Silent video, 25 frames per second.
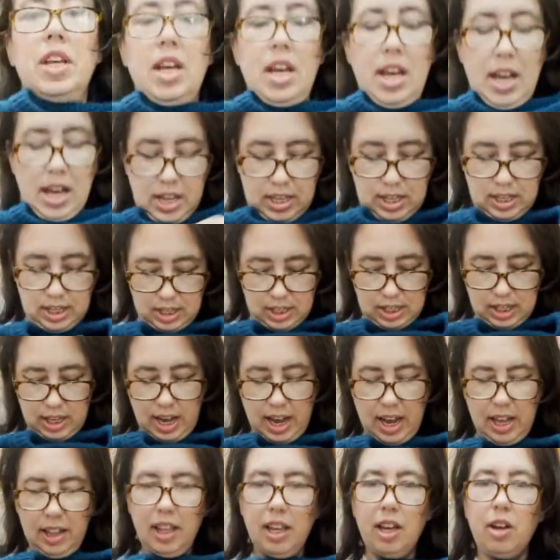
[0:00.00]
It's
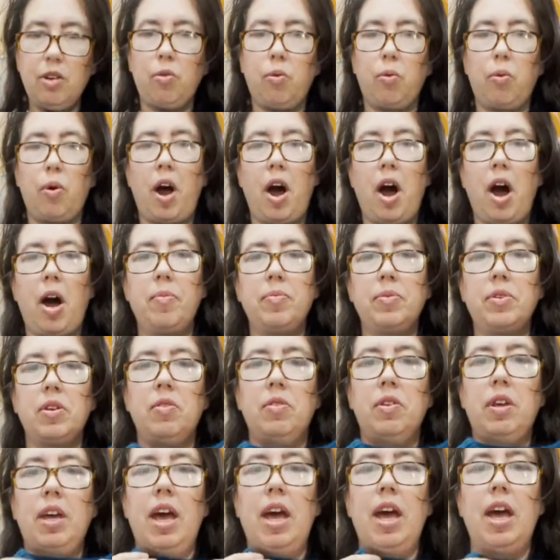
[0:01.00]
slightly cropped,
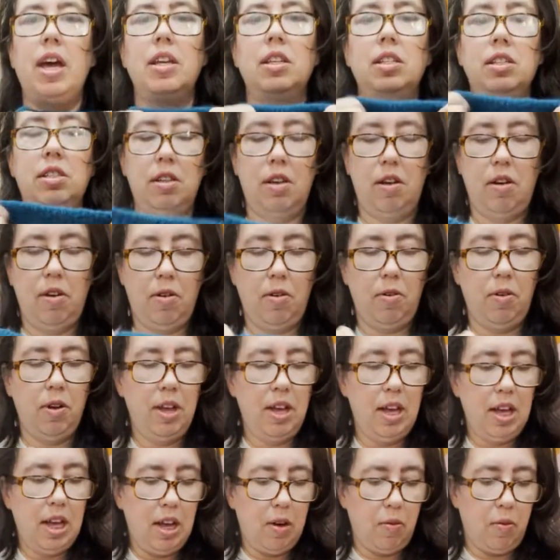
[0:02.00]
okay? So
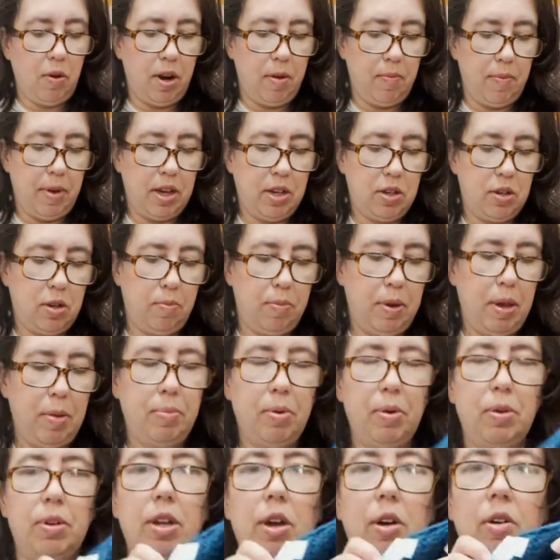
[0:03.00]
want to make sure
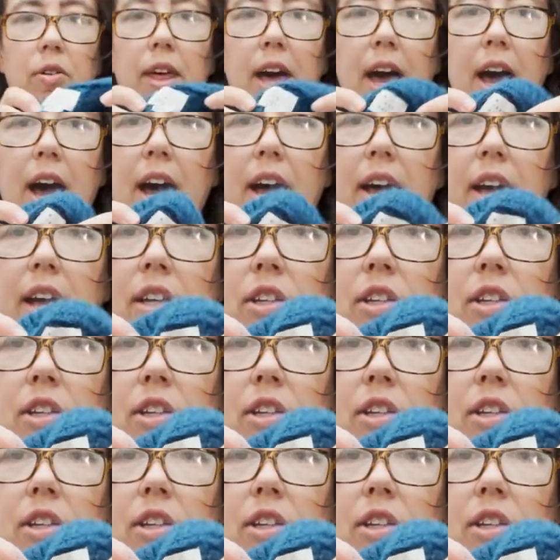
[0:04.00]
people know that in